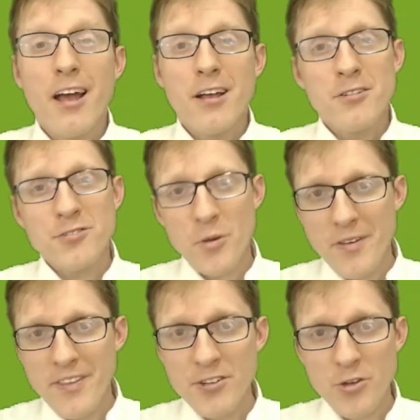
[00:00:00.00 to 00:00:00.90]
So
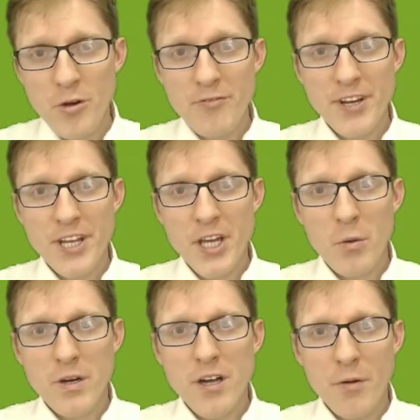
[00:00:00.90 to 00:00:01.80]
in this short video,
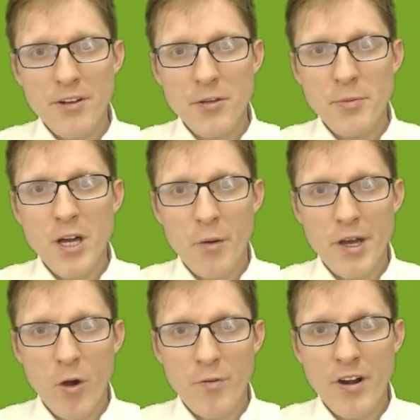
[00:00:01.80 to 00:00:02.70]
we're going to be
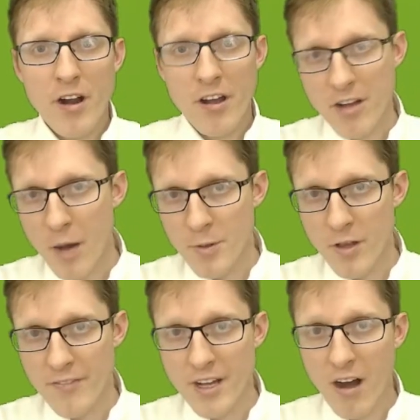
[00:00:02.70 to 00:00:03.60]
going over a couple
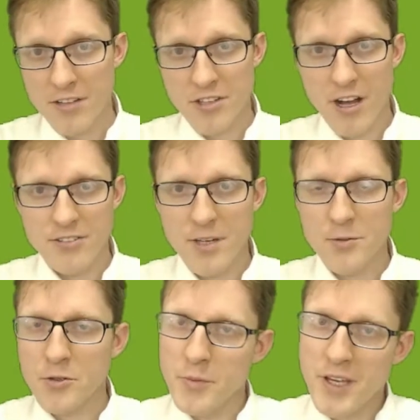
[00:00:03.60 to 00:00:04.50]
of the cost concepts,
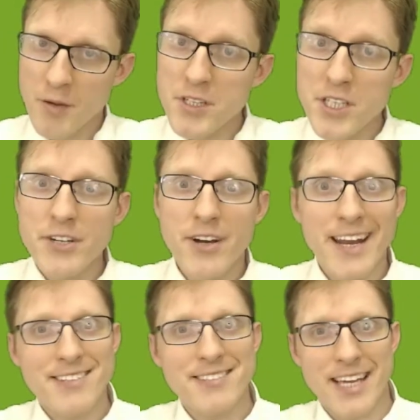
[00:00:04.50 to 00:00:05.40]
which will become clear
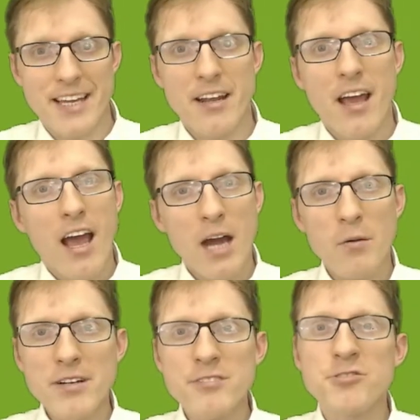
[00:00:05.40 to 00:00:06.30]
in a second. I
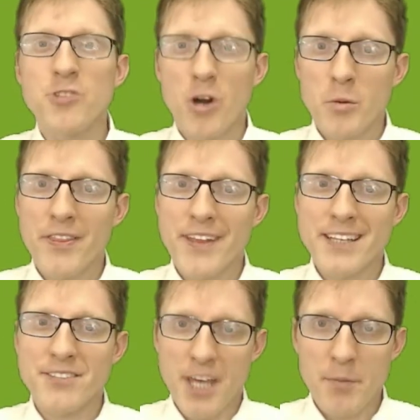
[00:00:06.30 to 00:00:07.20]
want to start with an
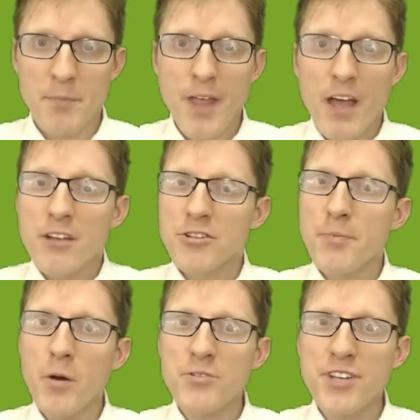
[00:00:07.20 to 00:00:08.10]
example.
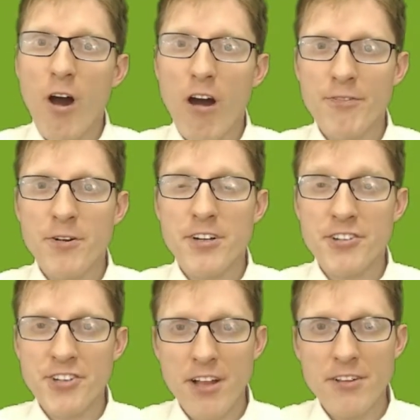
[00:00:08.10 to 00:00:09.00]
Suppose I offer
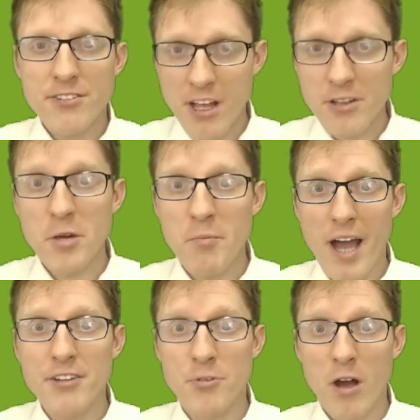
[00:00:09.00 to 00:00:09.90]
to sell you
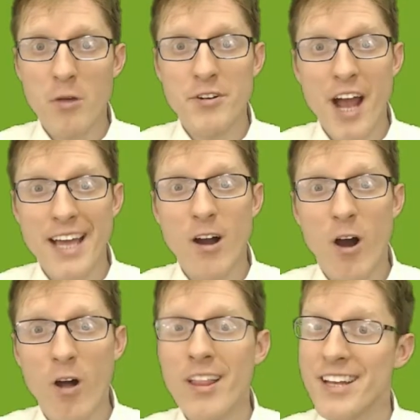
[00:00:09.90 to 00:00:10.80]
my drug, which I
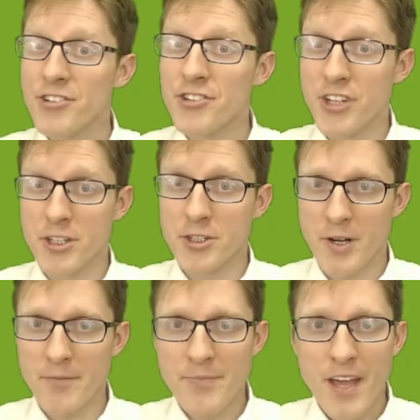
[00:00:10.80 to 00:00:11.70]
call
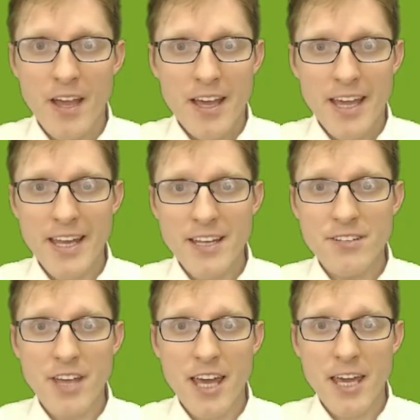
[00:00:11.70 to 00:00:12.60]
Shiladril. It
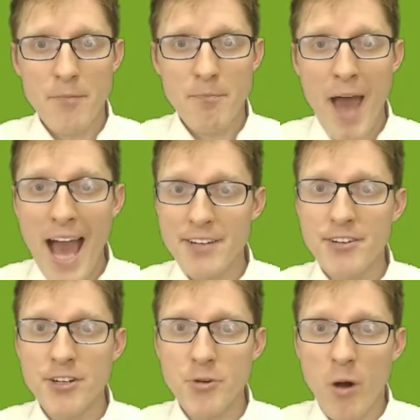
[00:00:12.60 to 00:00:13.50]
is a
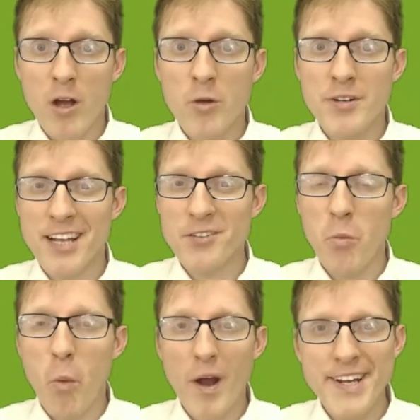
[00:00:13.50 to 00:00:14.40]
patented drug which has
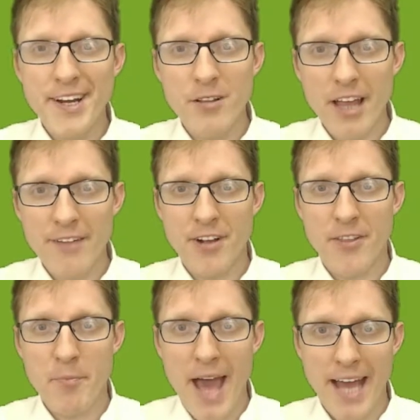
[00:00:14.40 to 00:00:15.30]
1 year left on
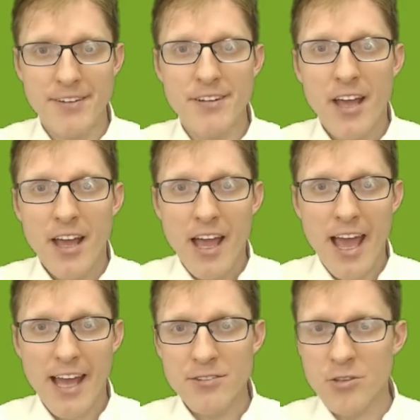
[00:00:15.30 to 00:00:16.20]
the patent,
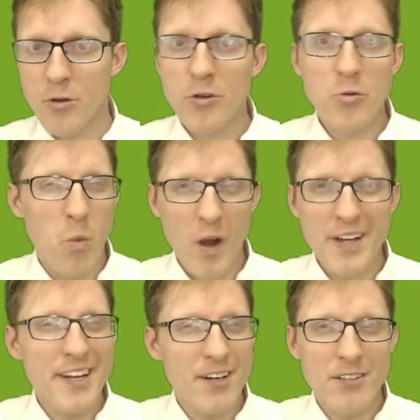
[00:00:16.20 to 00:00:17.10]
and so there's
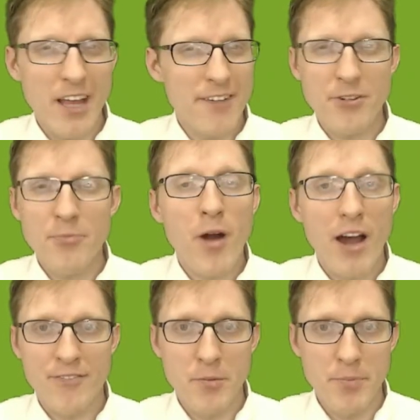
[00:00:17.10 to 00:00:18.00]
1 year left of
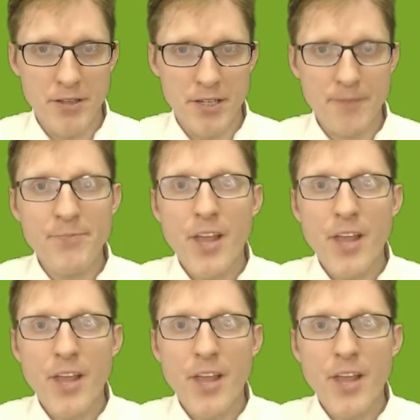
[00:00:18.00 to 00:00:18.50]
profitability.